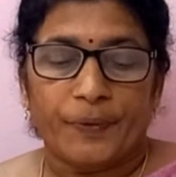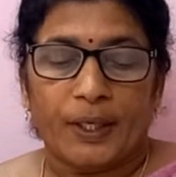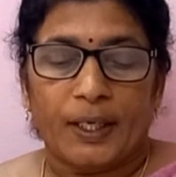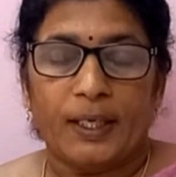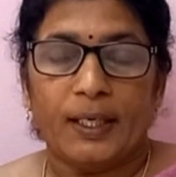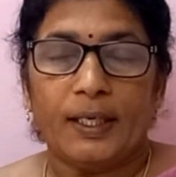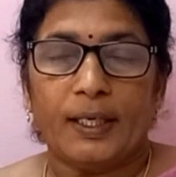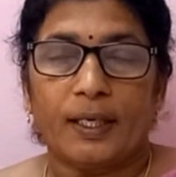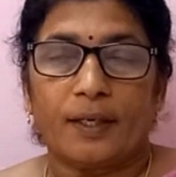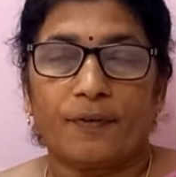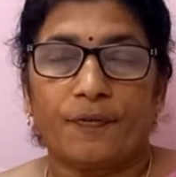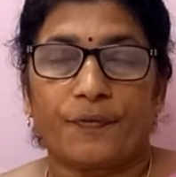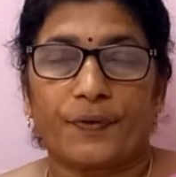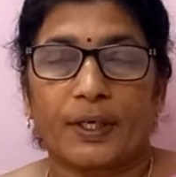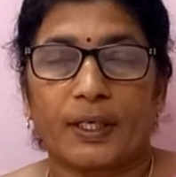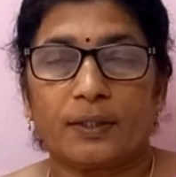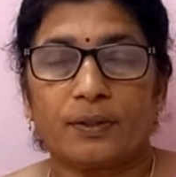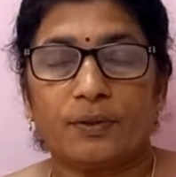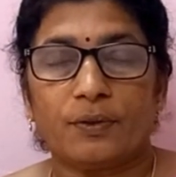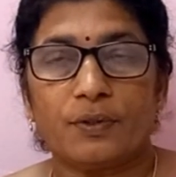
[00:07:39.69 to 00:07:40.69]
here
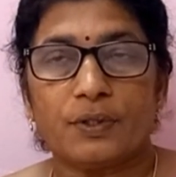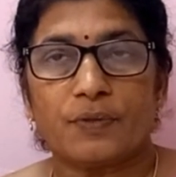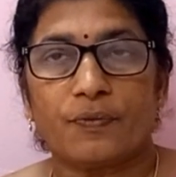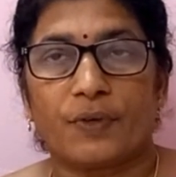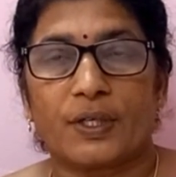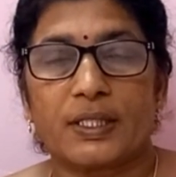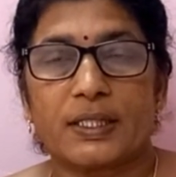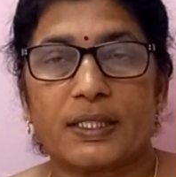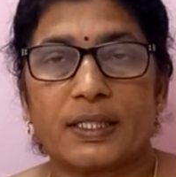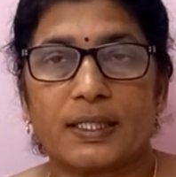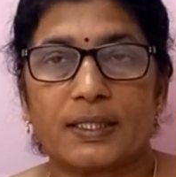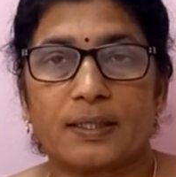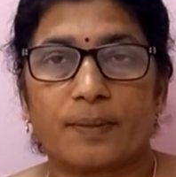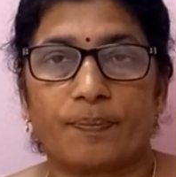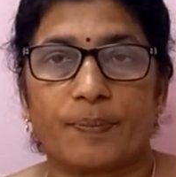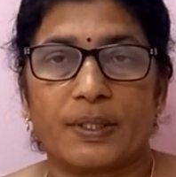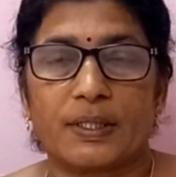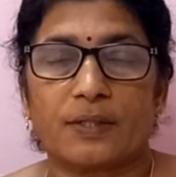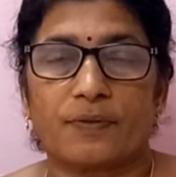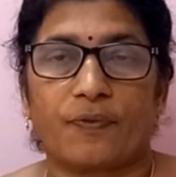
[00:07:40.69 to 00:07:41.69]
fructose
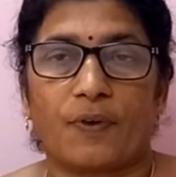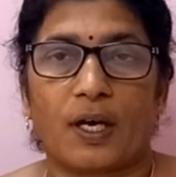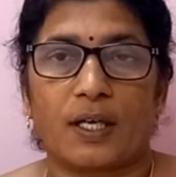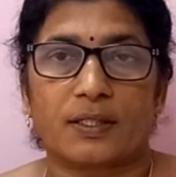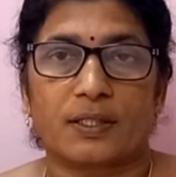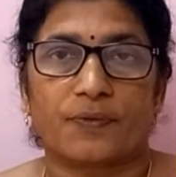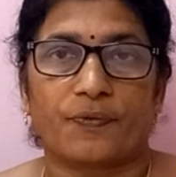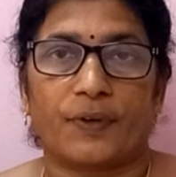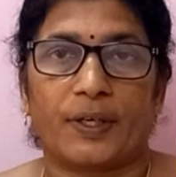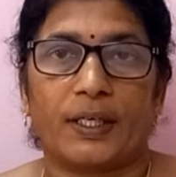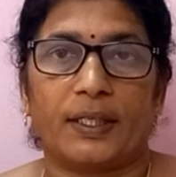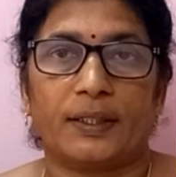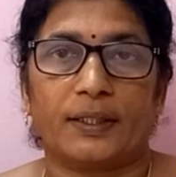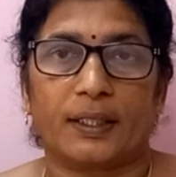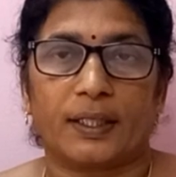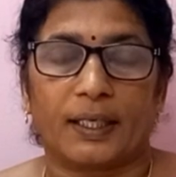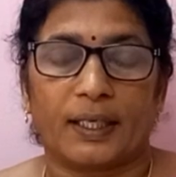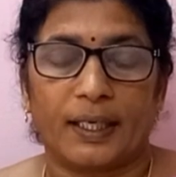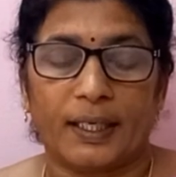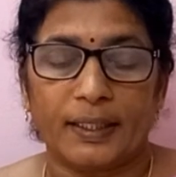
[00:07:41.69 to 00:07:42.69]
1,6-bisphosphate
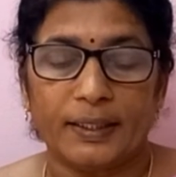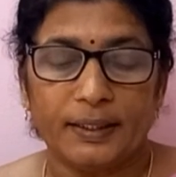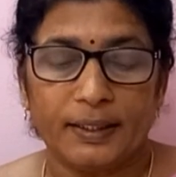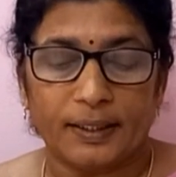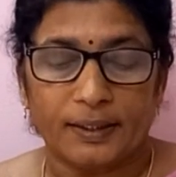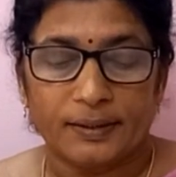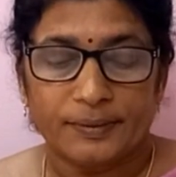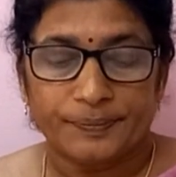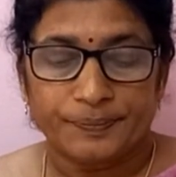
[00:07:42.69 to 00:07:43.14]
get